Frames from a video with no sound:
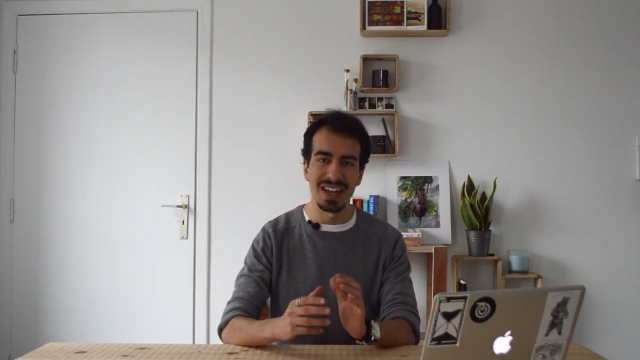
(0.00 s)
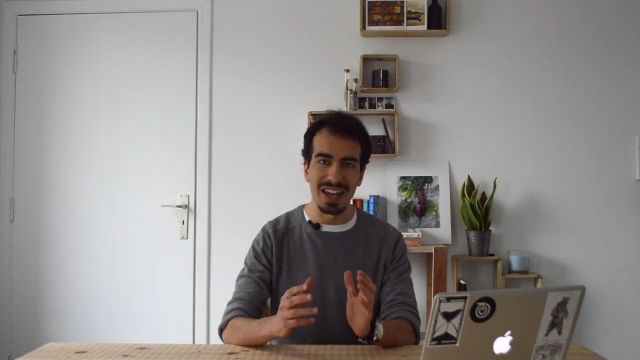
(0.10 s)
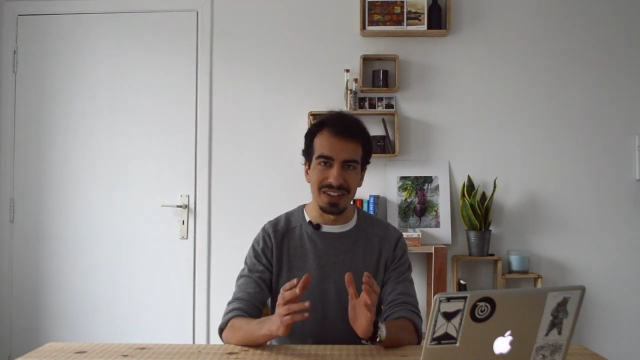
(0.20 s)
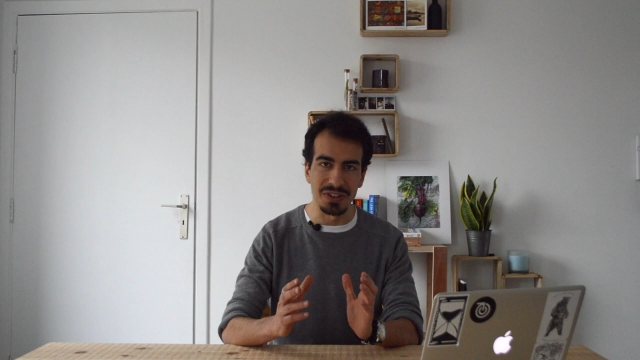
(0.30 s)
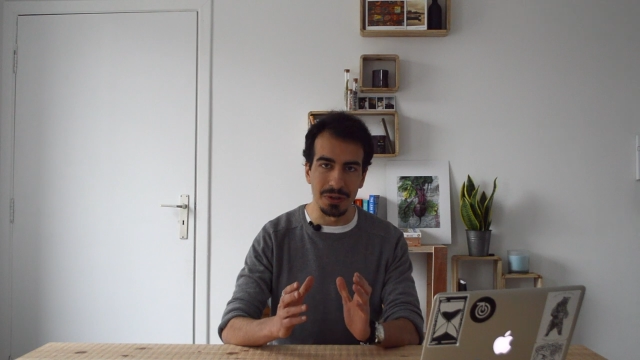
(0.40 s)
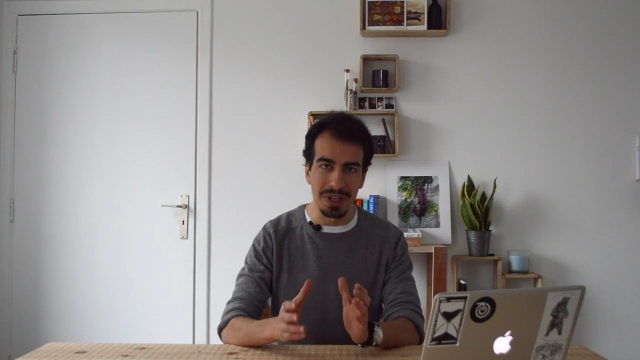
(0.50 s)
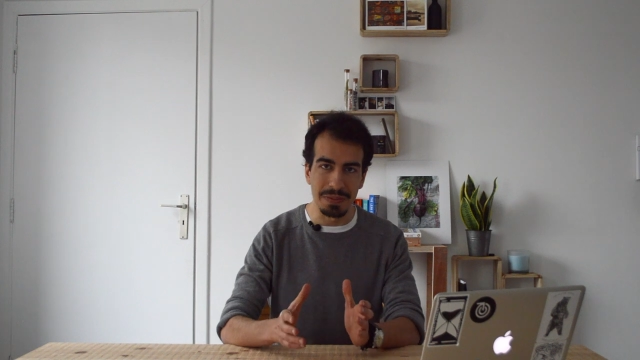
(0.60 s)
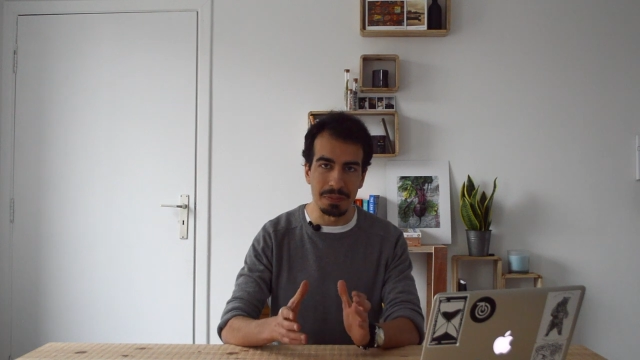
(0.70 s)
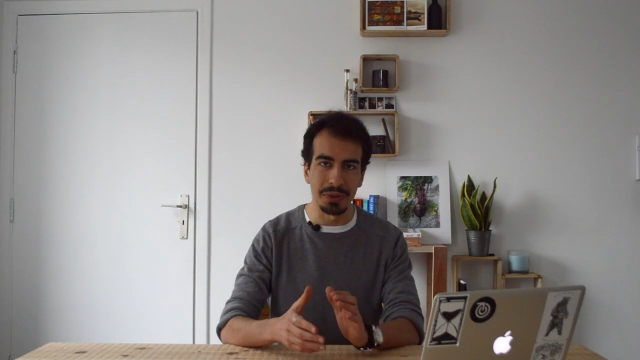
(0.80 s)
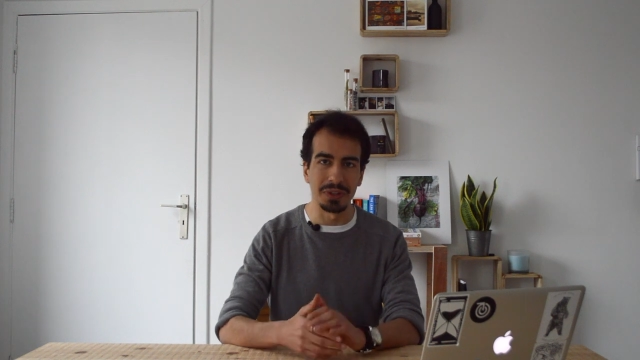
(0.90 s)
and your
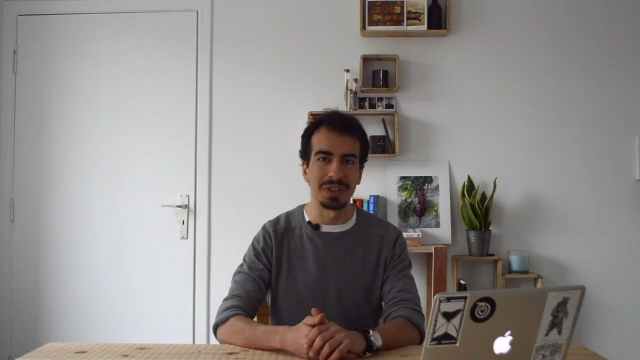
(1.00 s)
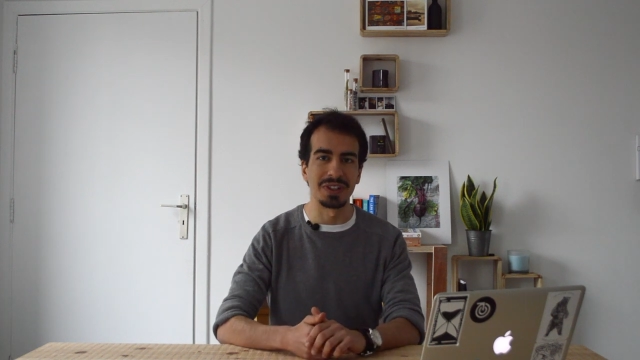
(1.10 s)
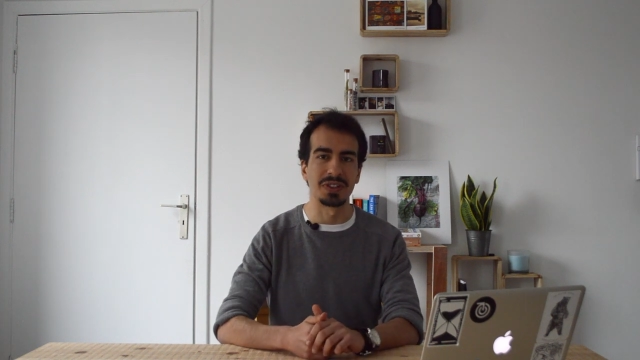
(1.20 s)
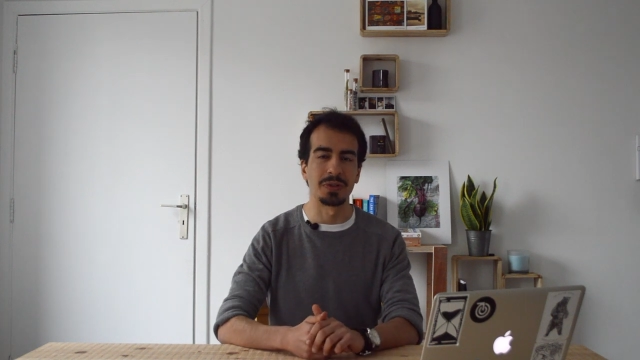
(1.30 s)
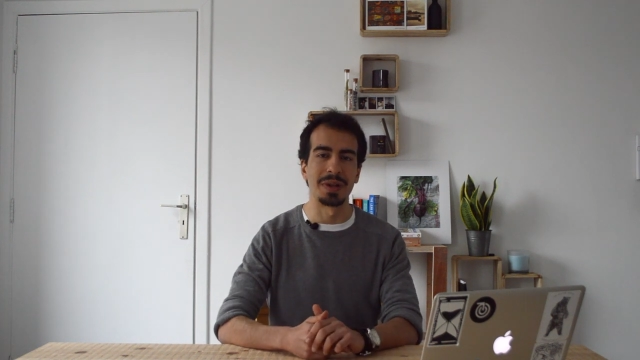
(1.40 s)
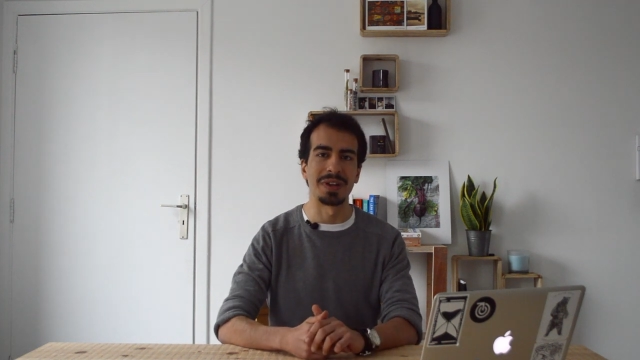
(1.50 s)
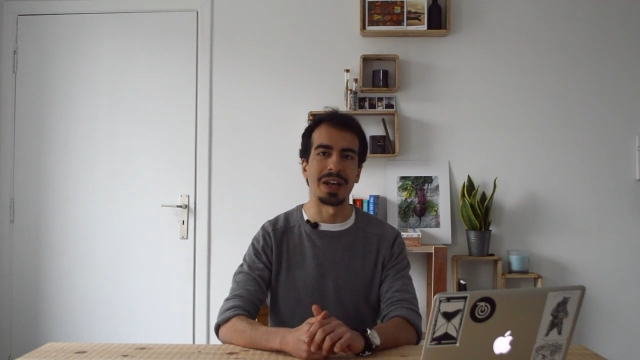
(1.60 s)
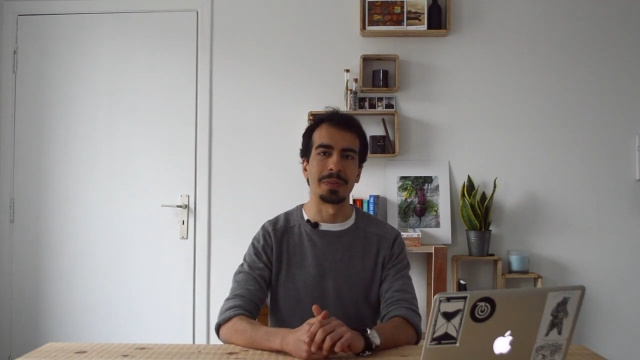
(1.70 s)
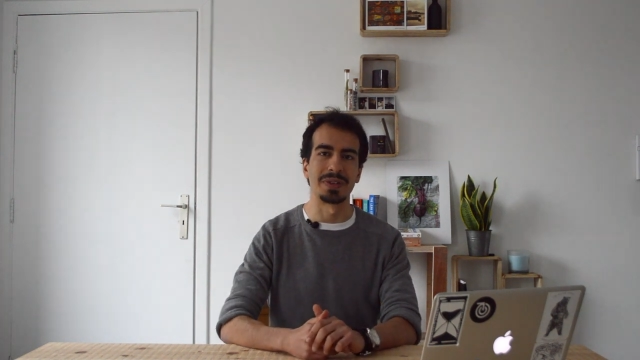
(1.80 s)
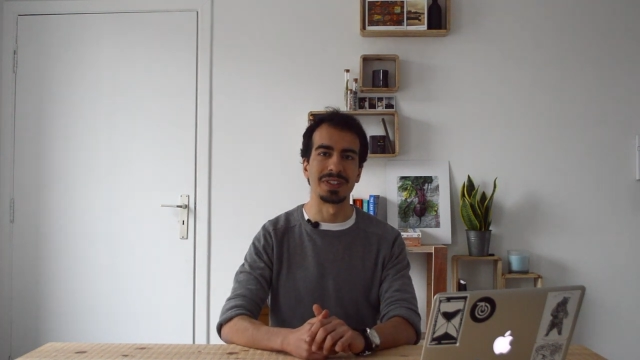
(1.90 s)
input is going to
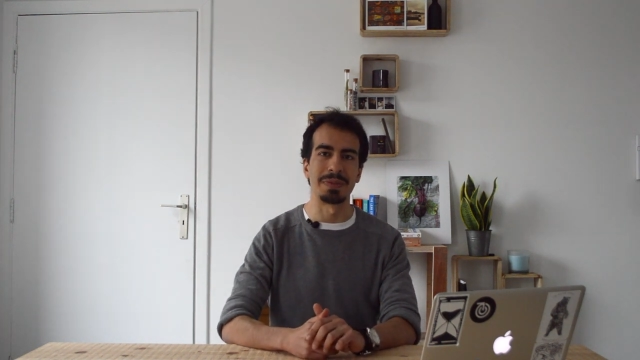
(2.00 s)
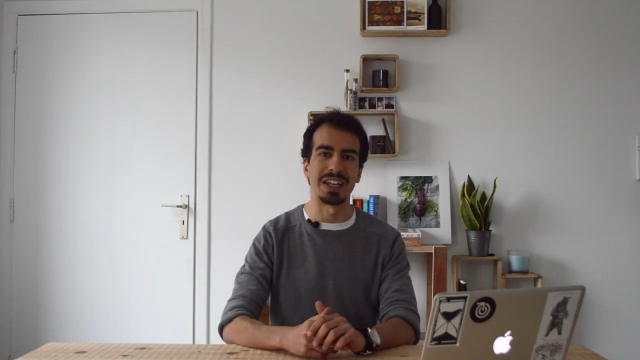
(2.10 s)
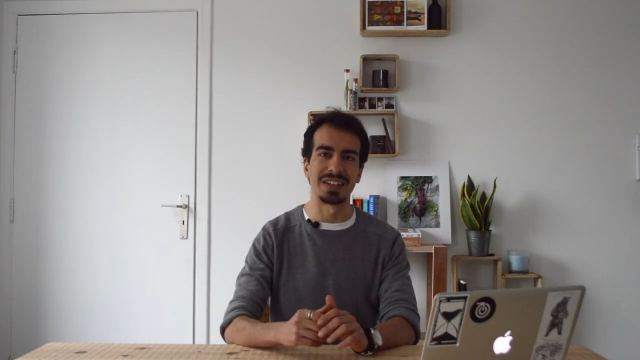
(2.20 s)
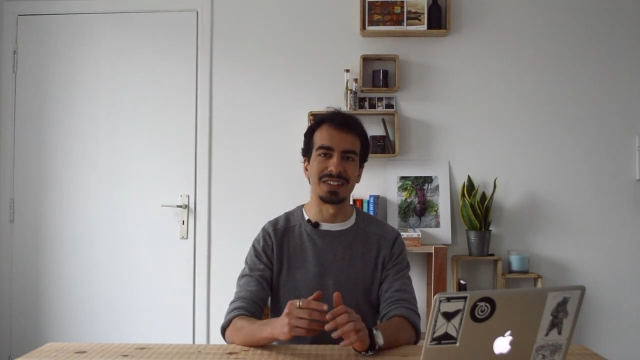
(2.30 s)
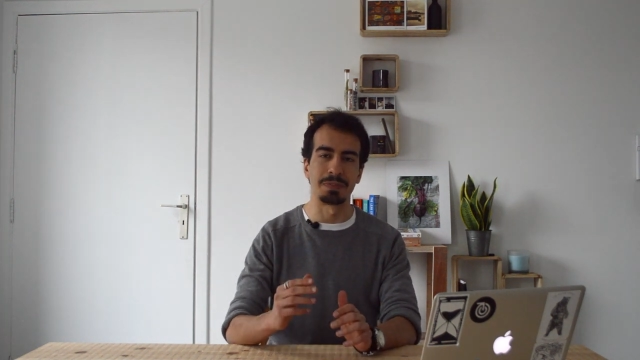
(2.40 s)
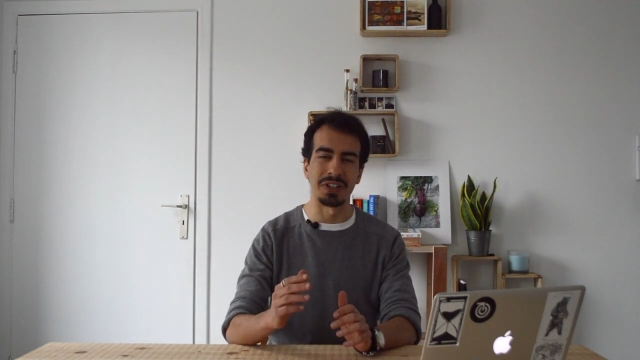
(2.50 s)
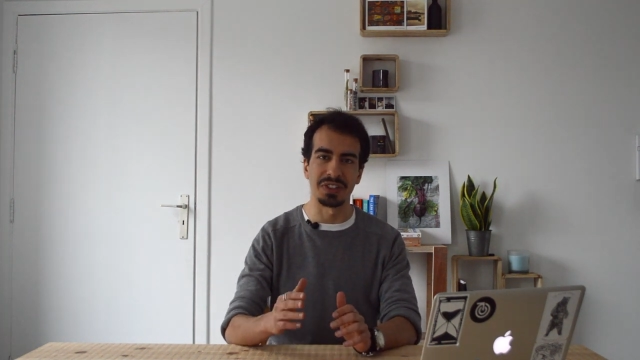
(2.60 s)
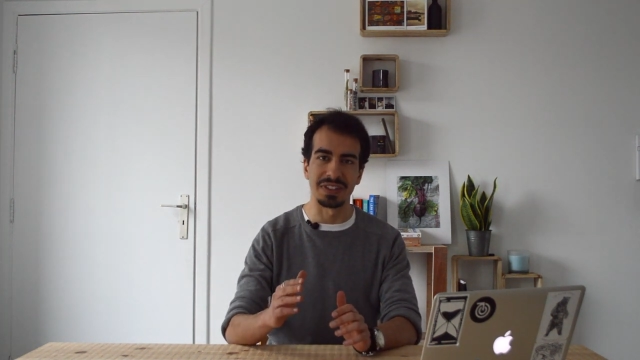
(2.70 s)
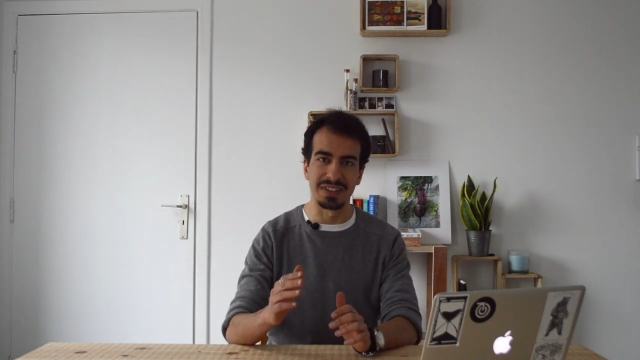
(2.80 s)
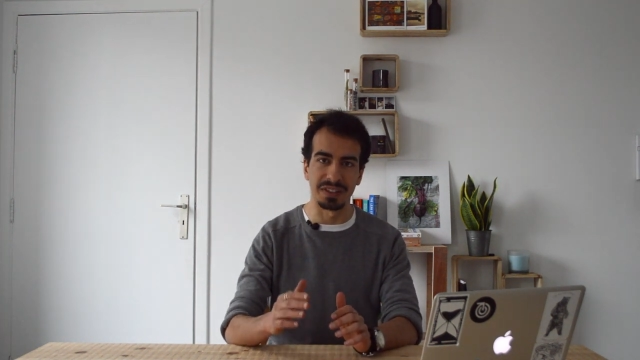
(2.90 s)
help us make it
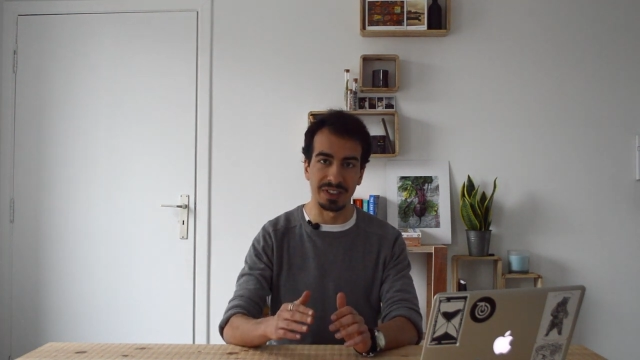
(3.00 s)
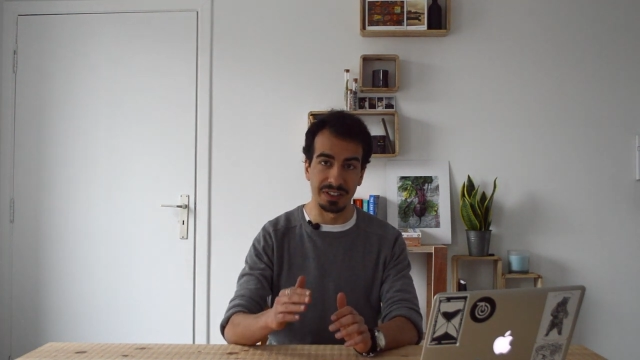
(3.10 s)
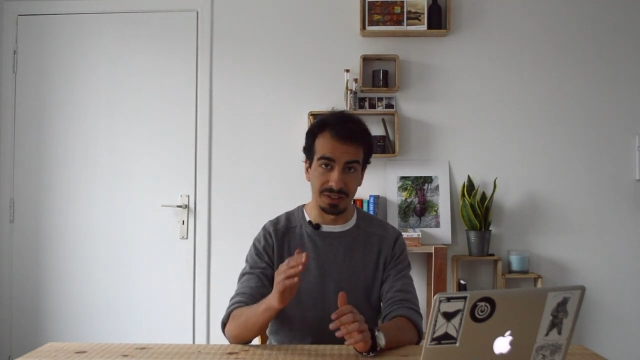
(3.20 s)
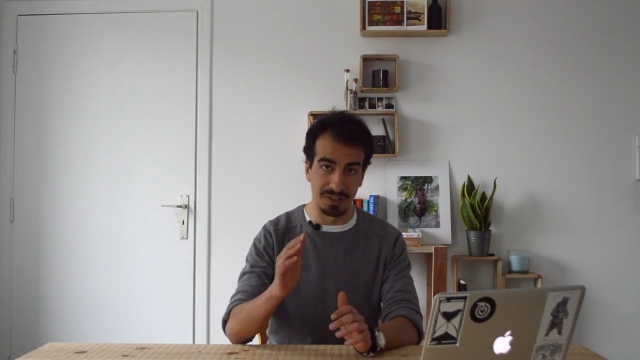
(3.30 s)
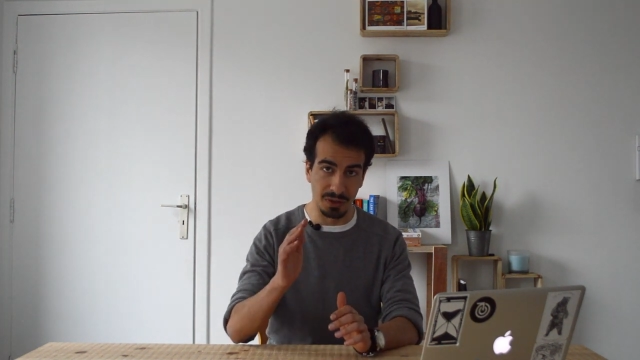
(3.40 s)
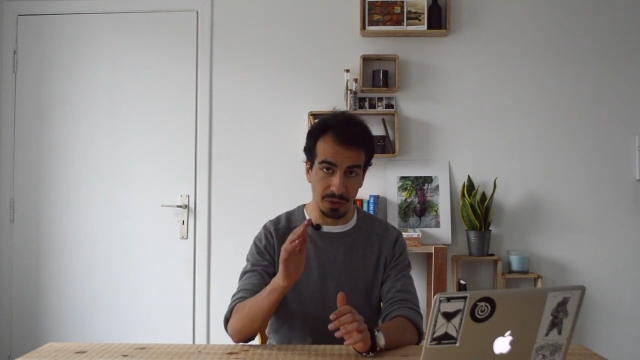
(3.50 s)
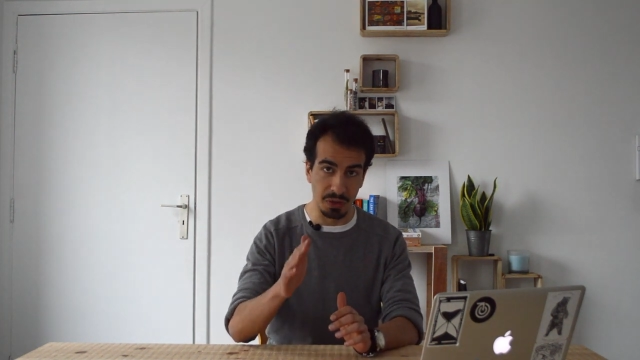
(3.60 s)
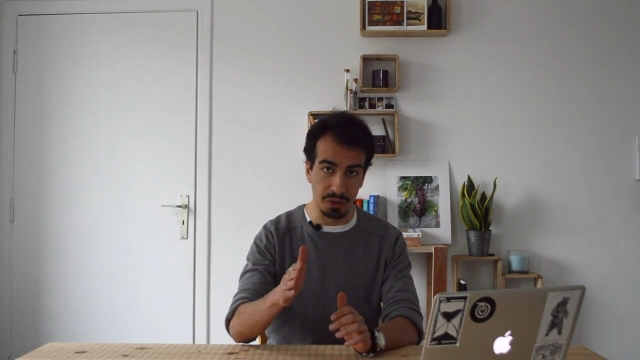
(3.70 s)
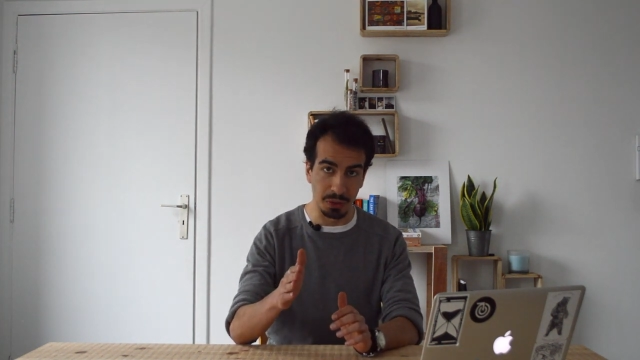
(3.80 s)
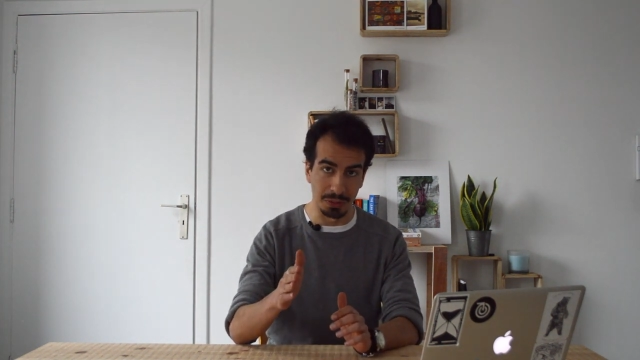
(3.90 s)
specially tailored to
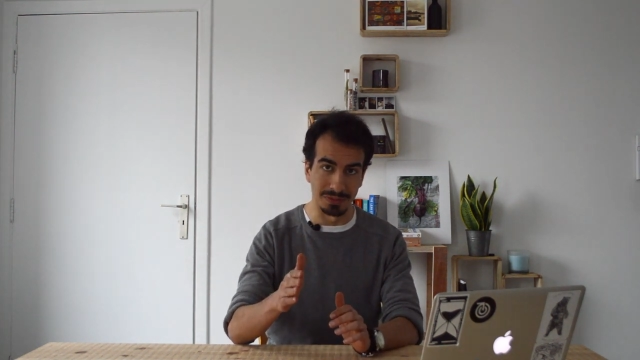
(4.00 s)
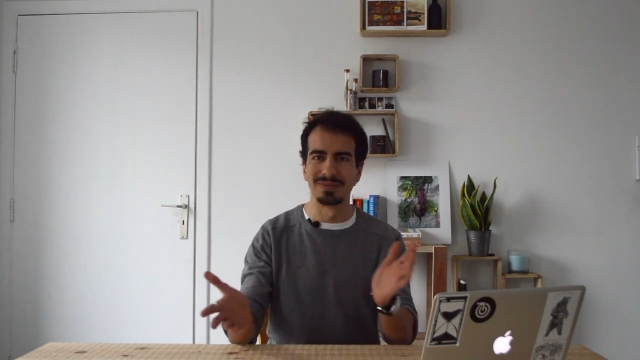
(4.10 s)
you.